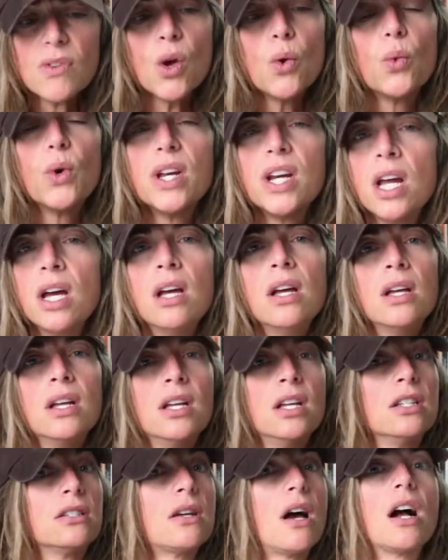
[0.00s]
would
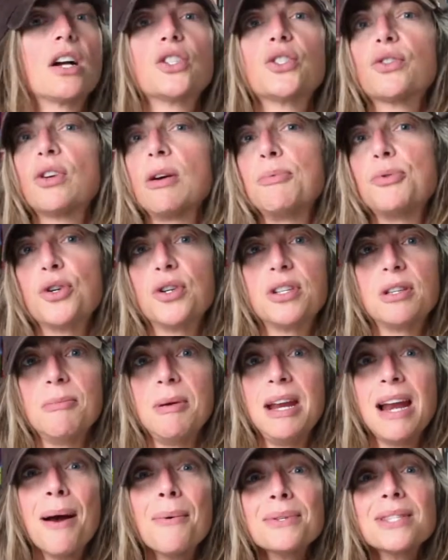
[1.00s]
talk scripture to
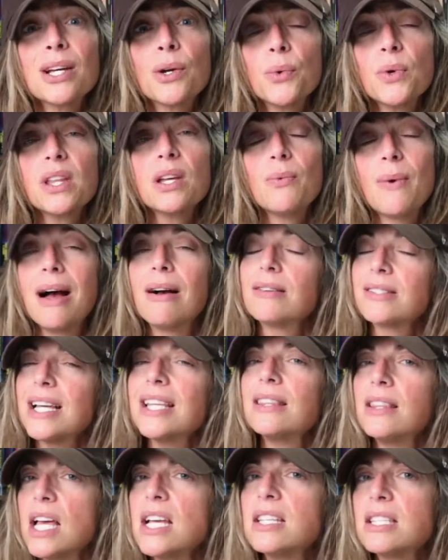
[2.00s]
me. And I was like, really, wow, because
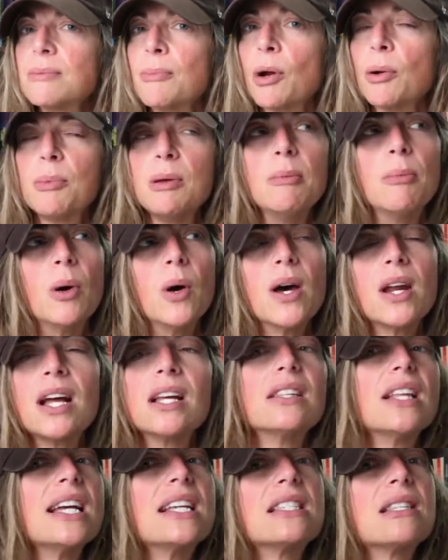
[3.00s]
I like smart people. And
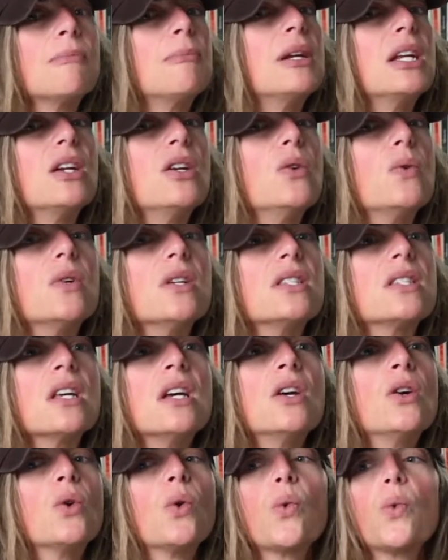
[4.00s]
I like somebody who is
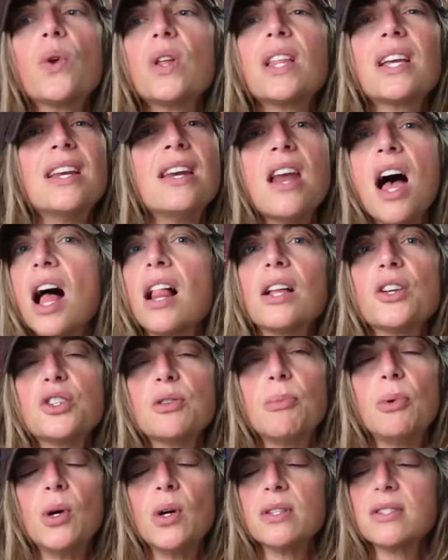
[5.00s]
really
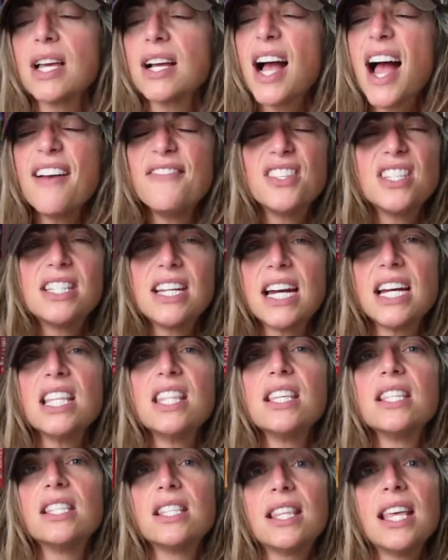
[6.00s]
knowledgeable. And it's like, I've
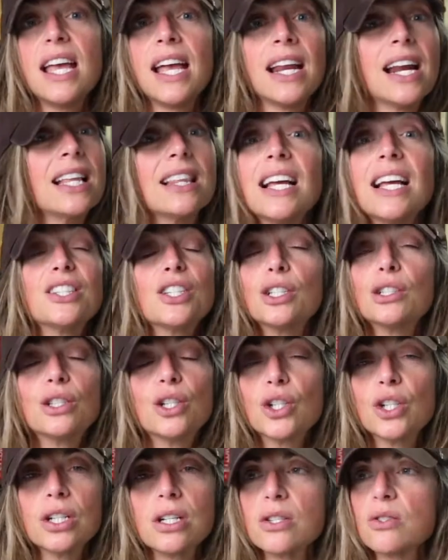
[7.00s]
studied this thing and I to
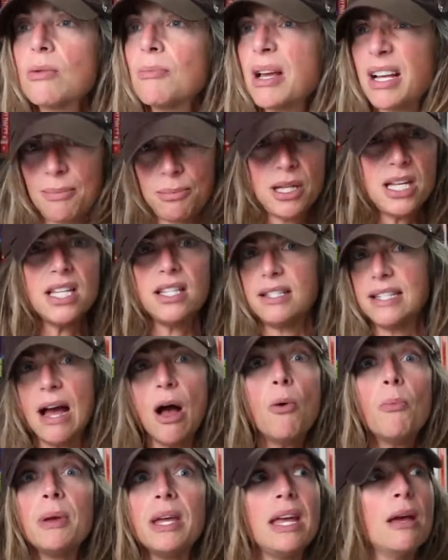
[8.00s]
learn. So I'm like, please
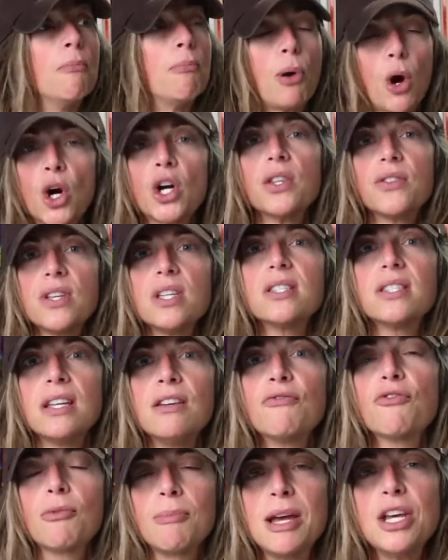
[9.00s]
tell me, impart this
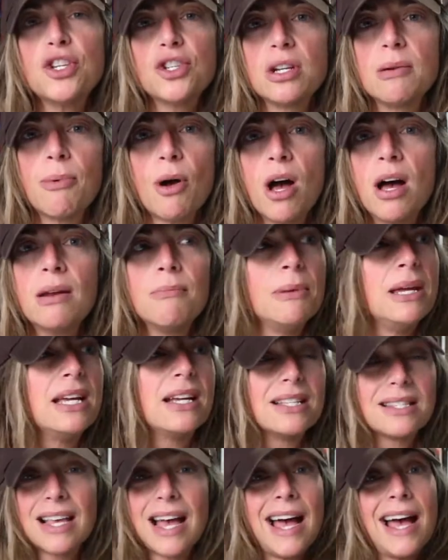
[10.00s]
information upon me
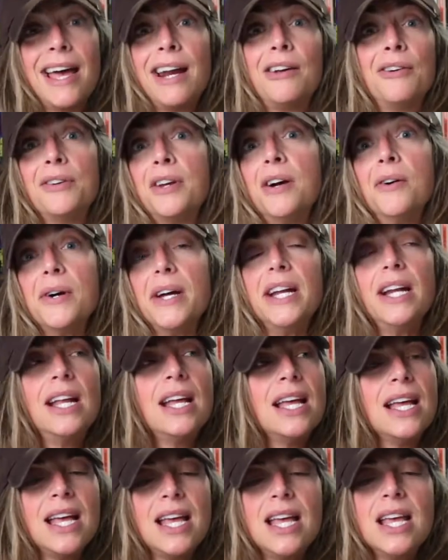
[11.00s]
because I don't know it.
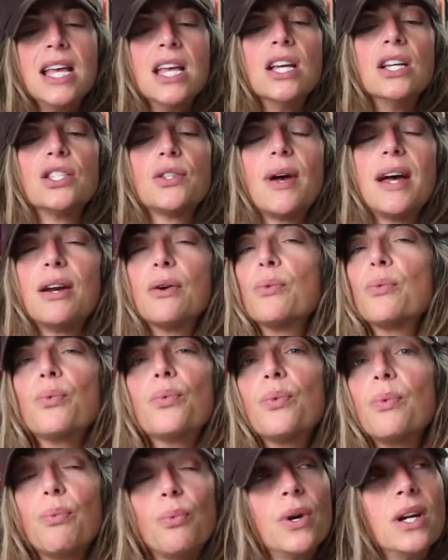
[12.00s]
So I had
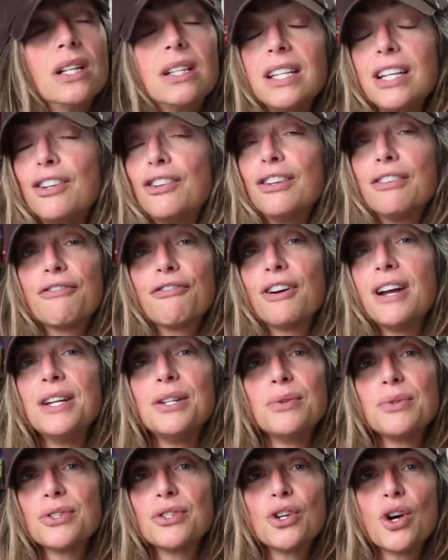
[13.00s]
a really good
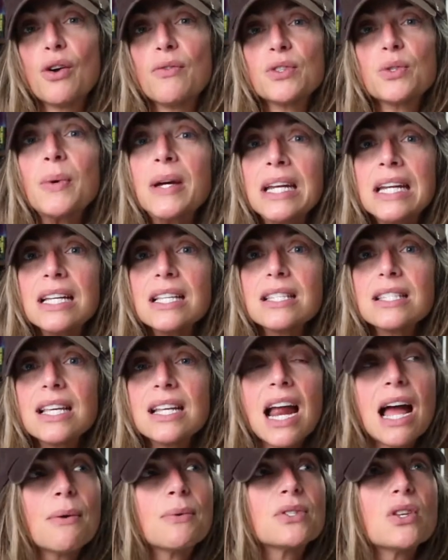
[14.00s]
friend who was a Jehovah's Witness.
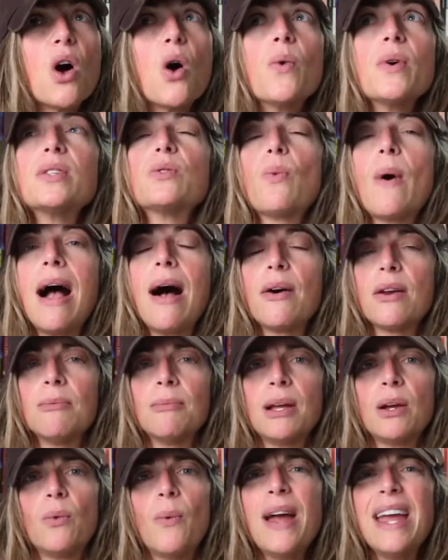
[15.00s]
And I was always wowed.
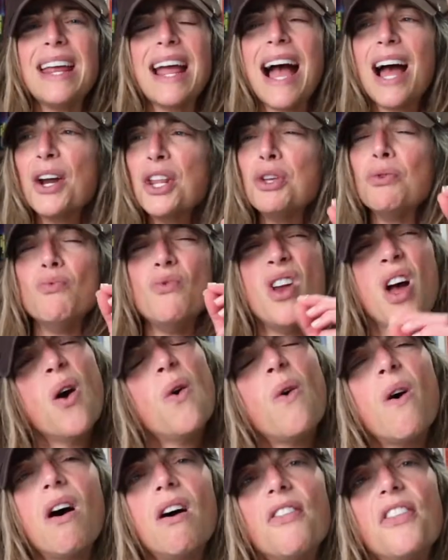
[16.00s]
I'm like, wait, how do you
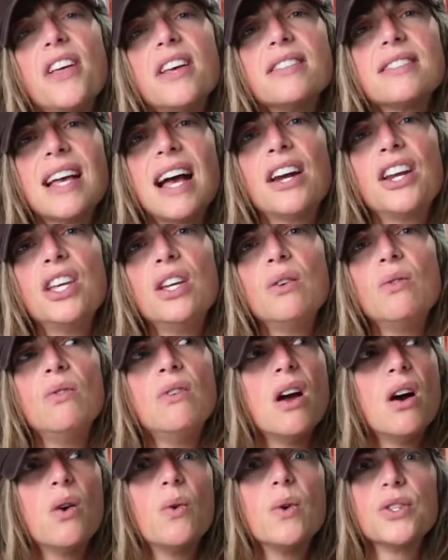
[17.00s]
know all this? How do you
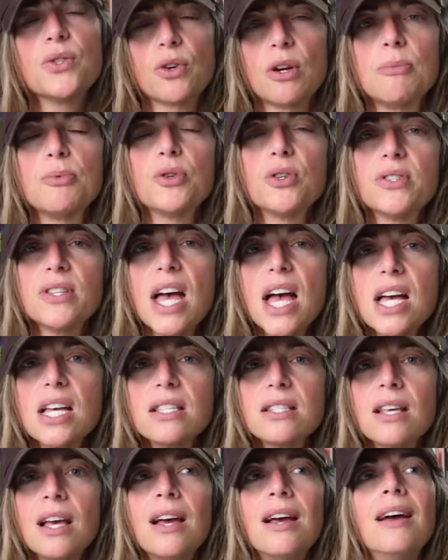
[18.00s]
know what scripture
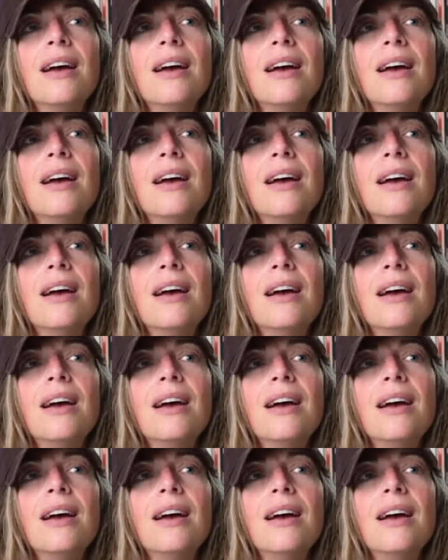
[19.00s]
says?